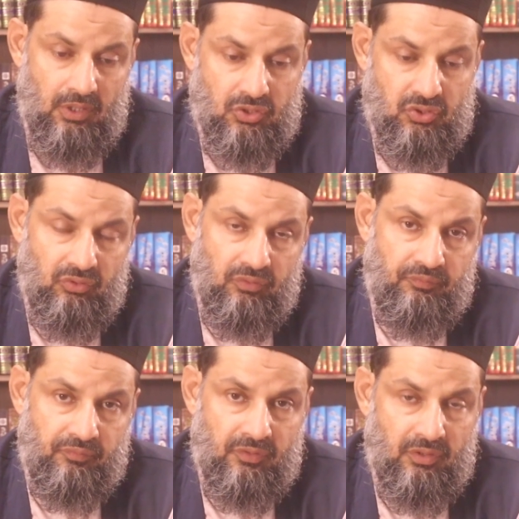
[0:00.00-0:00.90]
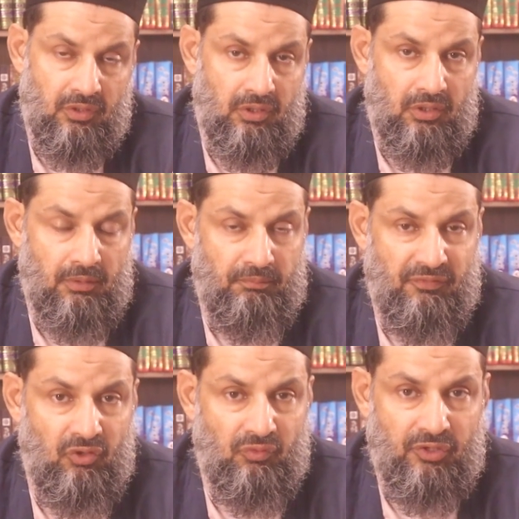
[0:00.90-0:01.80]
So
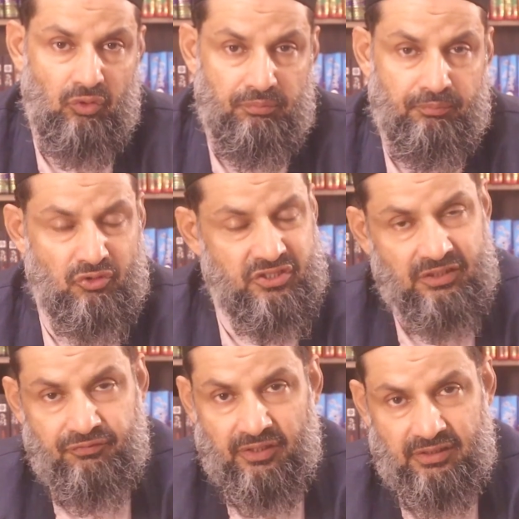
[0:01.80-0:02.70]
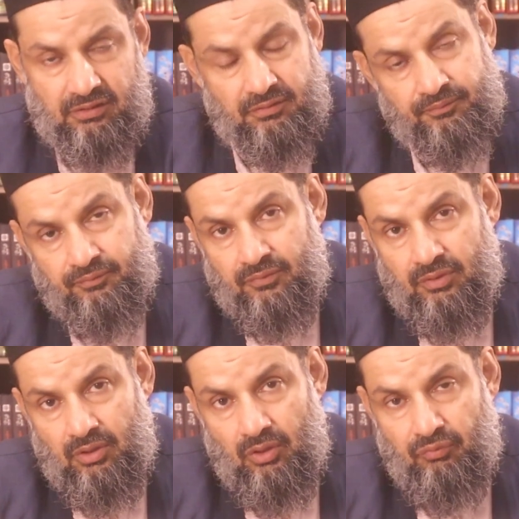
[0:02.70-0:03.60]
before we proceed further,
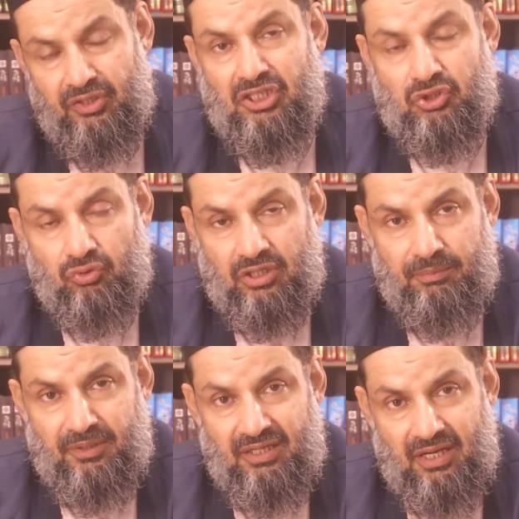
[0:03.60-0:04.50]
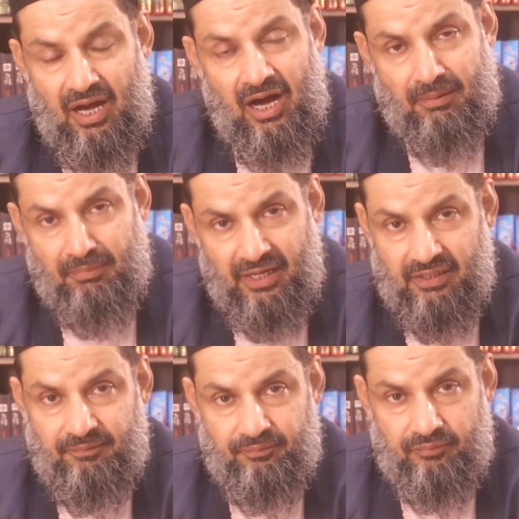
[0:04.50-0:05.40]
we need to keep in our
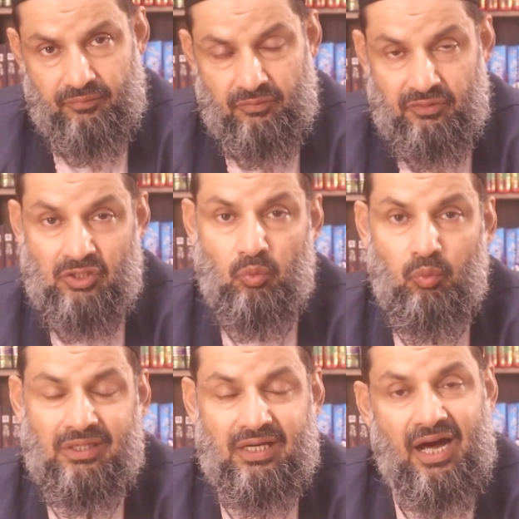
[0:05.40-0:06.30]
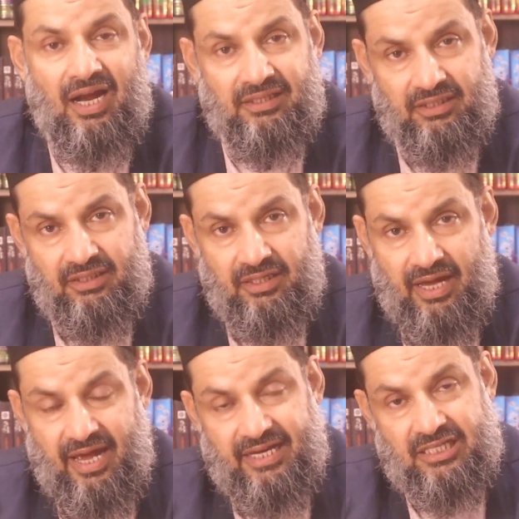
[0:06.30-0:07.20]
mind that what are the
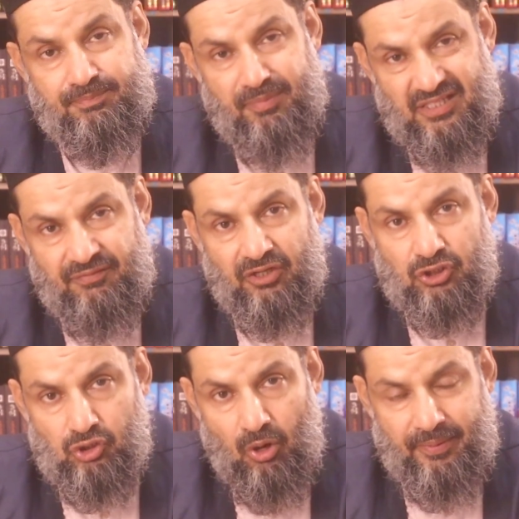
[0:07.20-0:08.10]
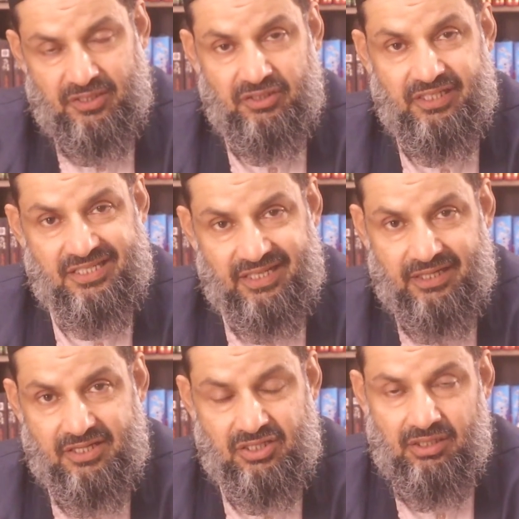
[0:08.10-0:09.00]
specific topics
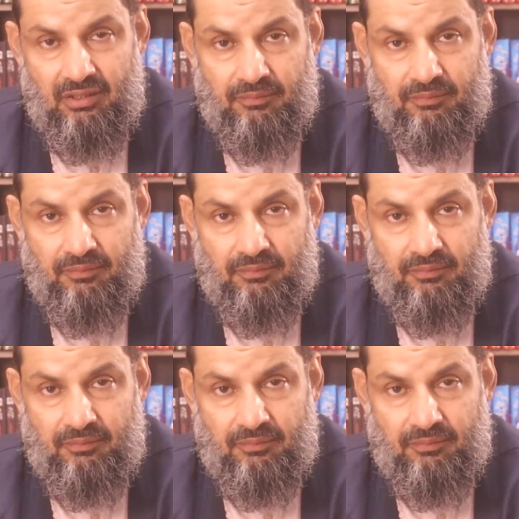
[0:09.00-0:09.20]
discussed